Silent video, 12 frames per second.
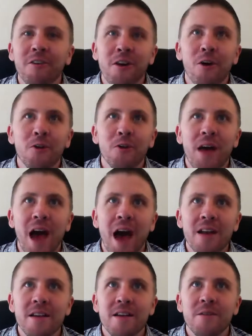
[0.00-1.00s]
all know
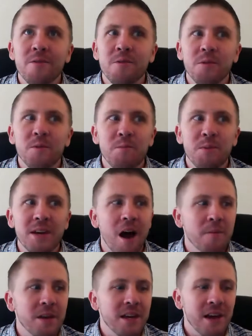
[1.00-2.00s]
that
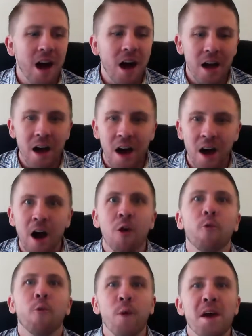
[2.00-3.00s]
becoming
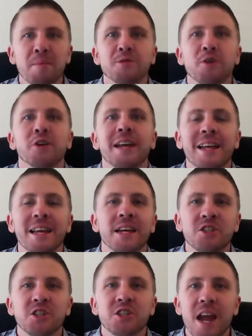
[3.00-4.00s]
a ripped or
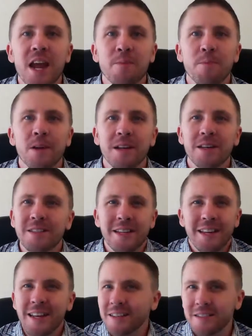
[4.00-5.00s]
getting in shape
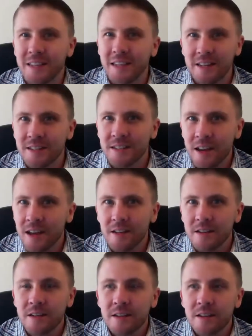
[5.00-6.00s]
is easy, isn't it?